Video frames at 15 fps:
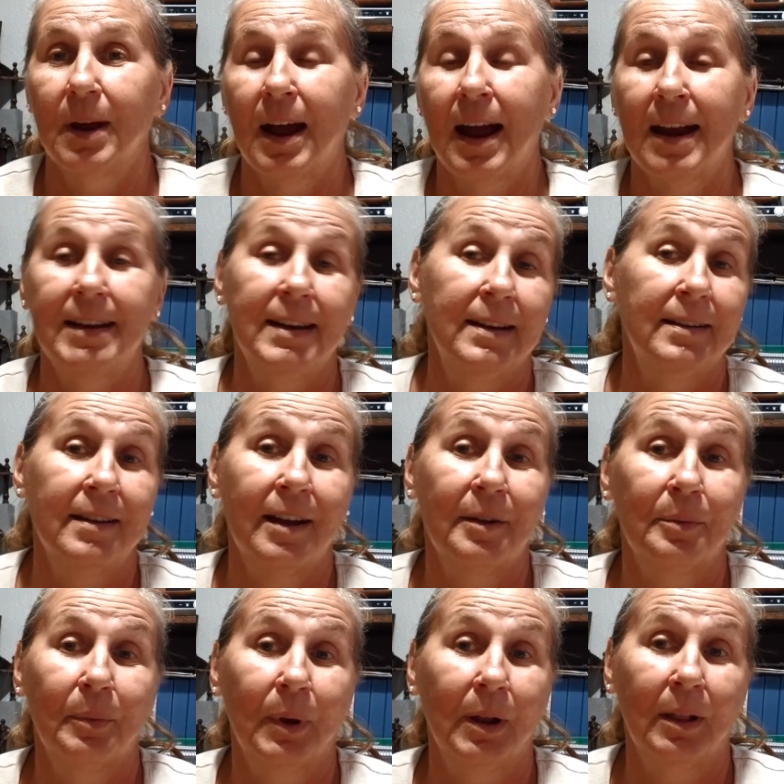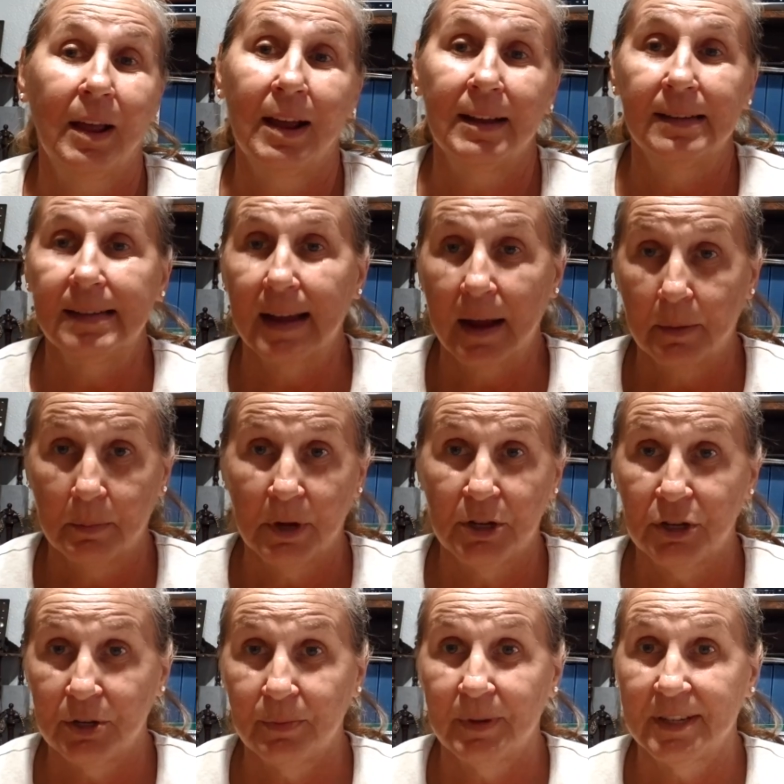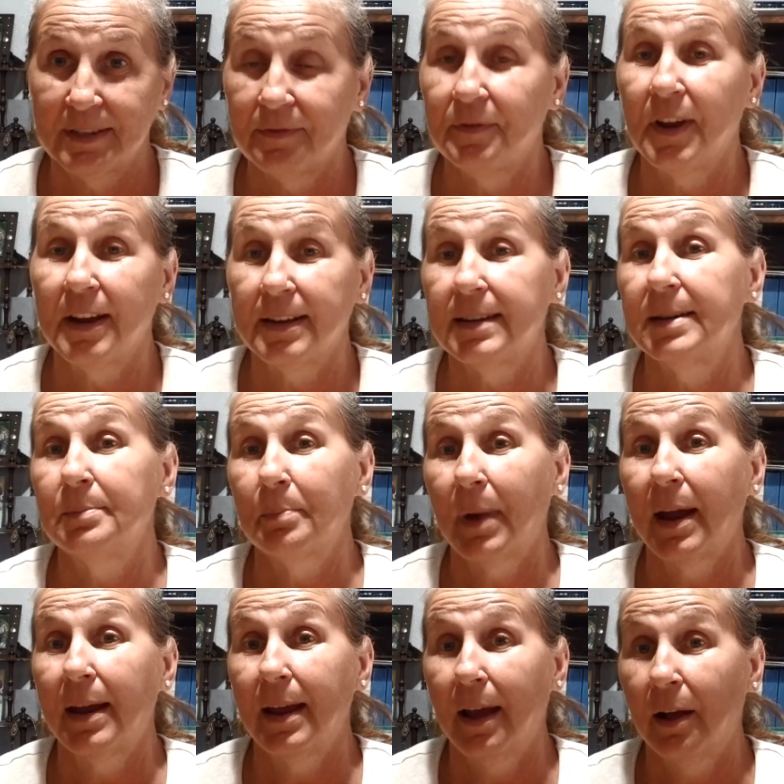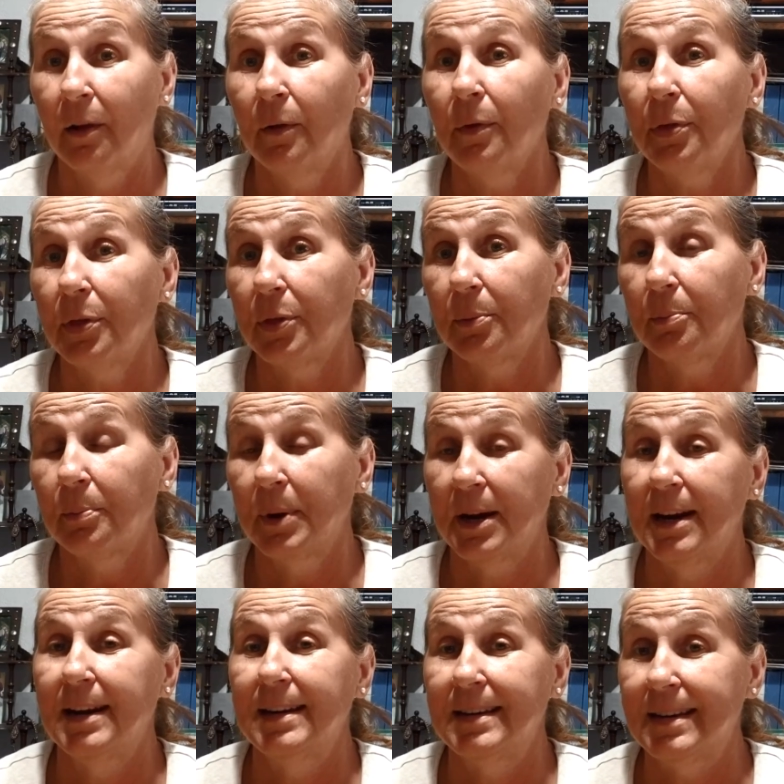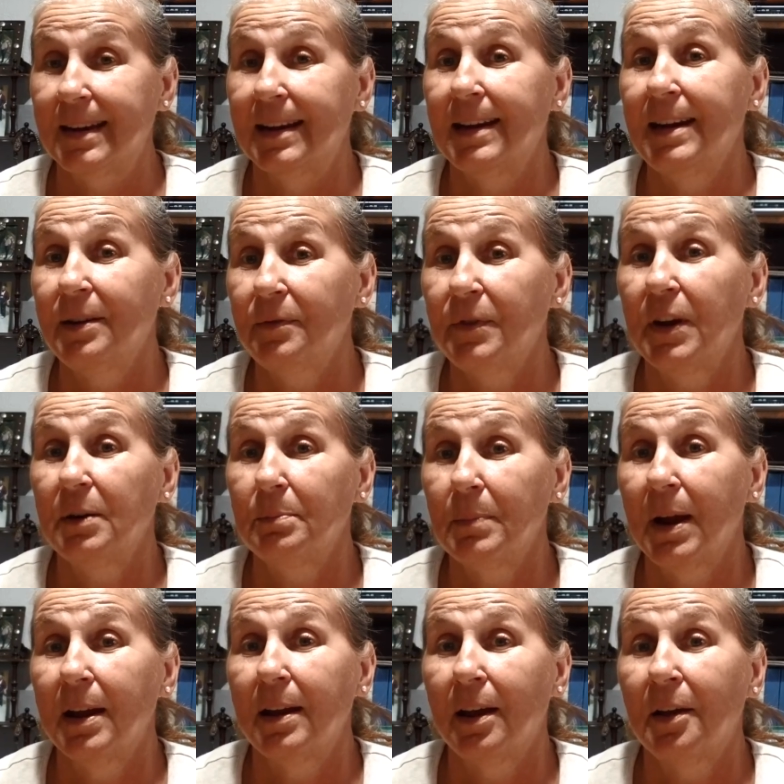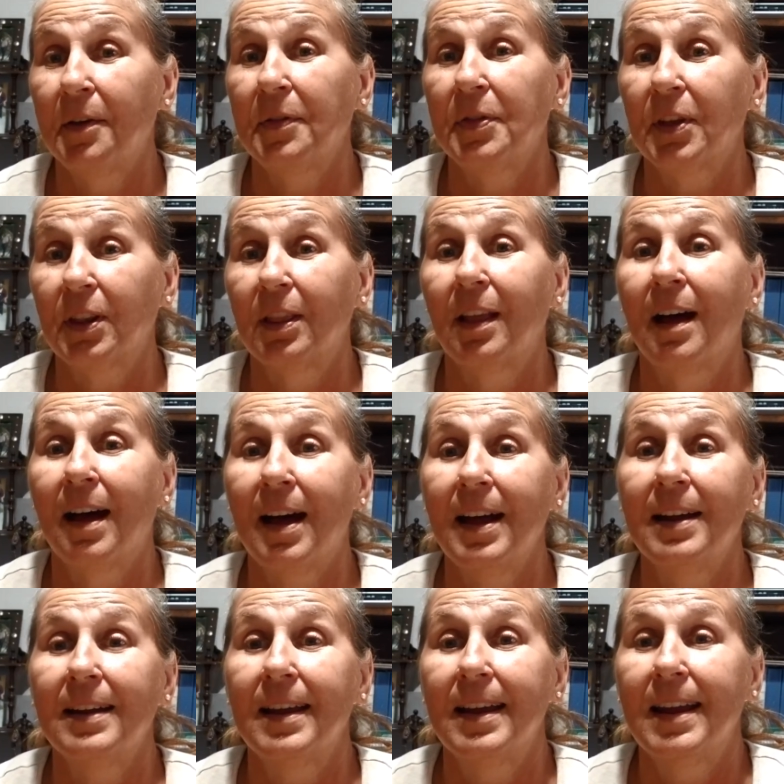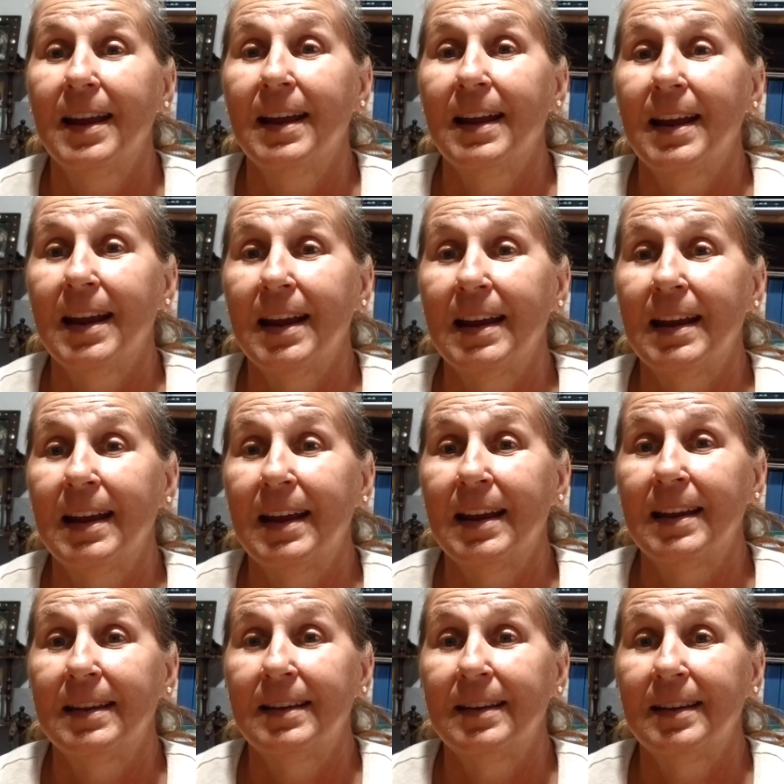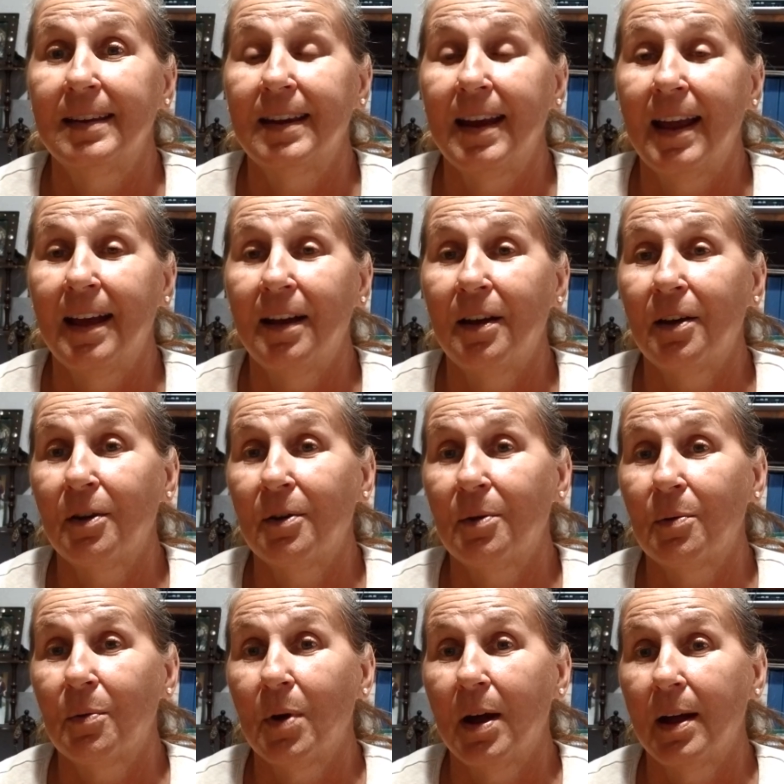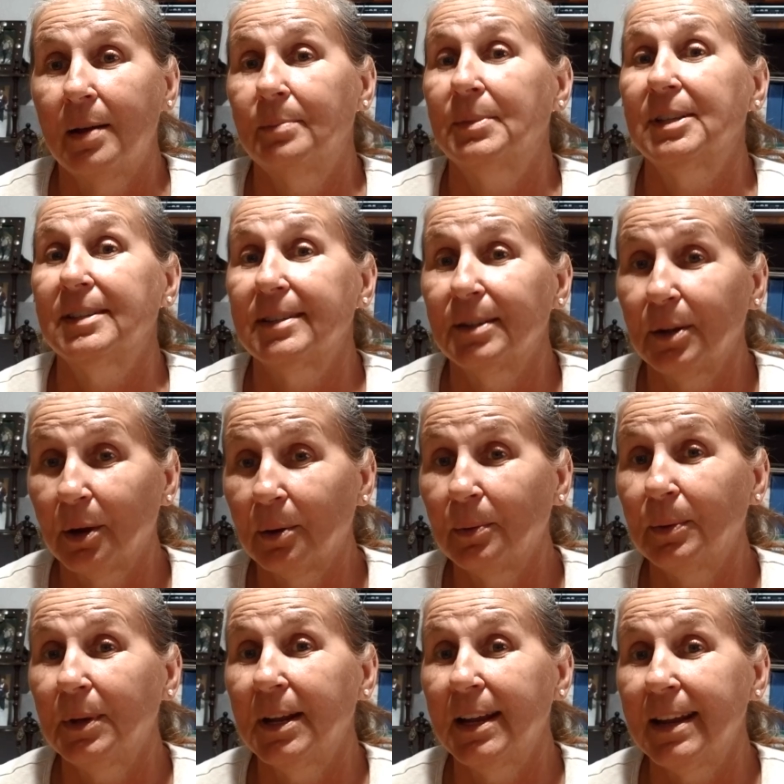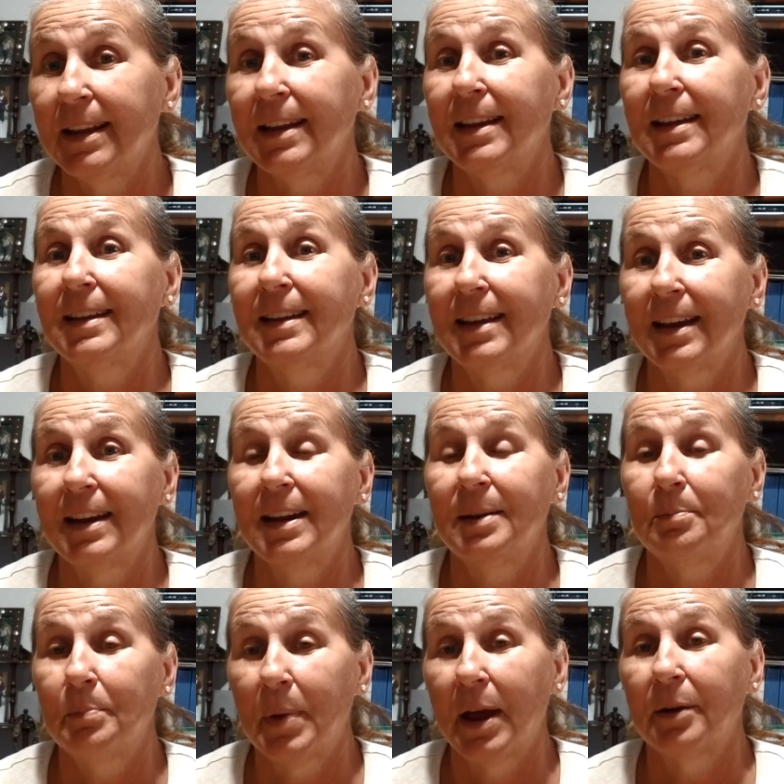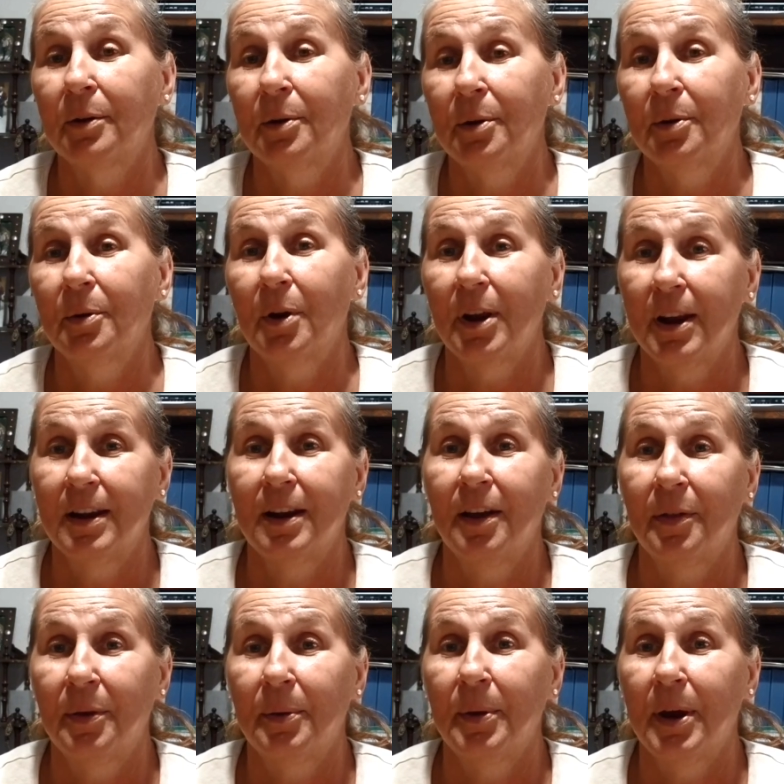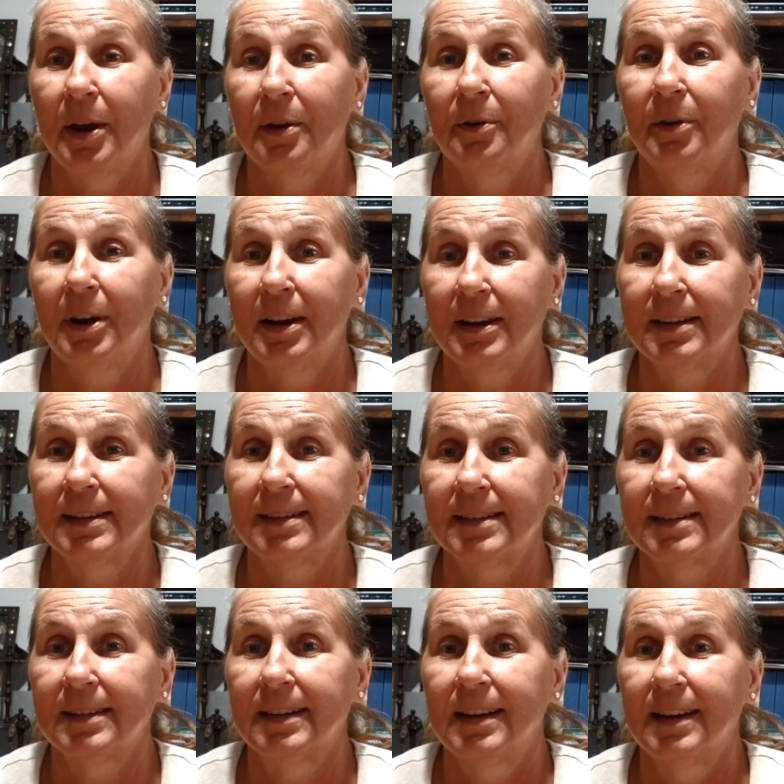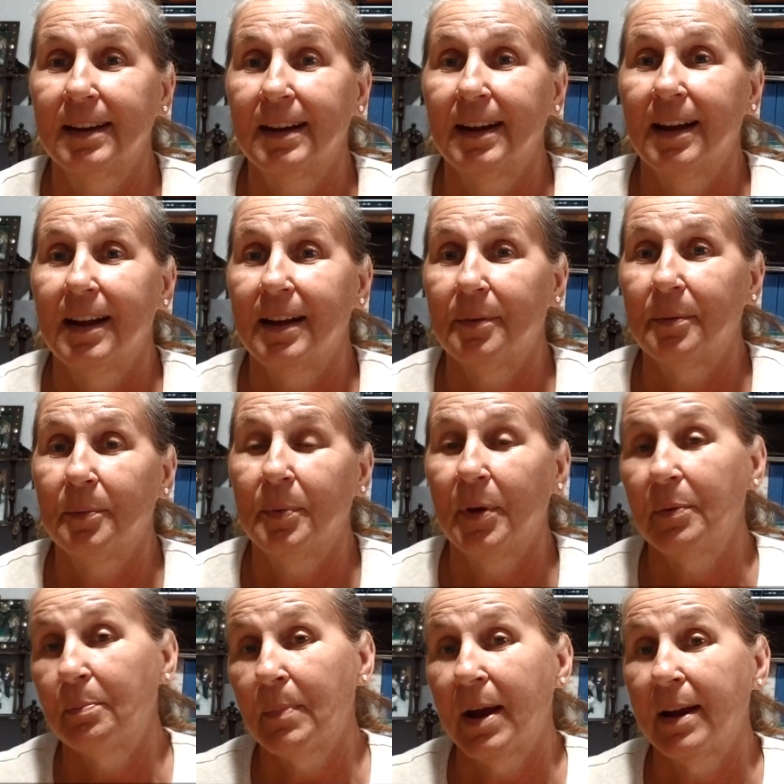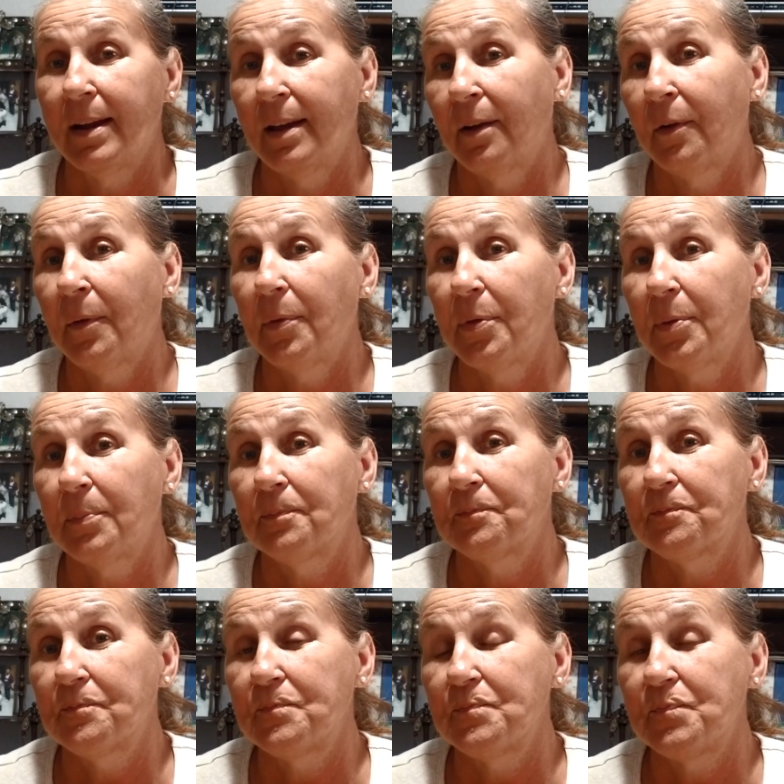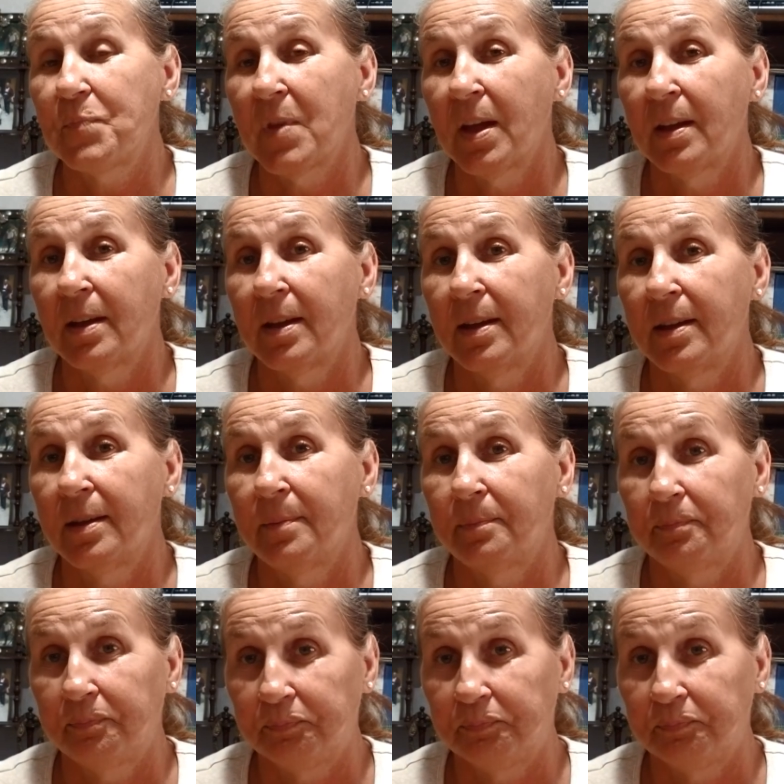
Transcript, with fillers: I did not realize how much it was affecting my health, but it did affect my health a lot and now I'm slowly getting better in other areas with my health. Um,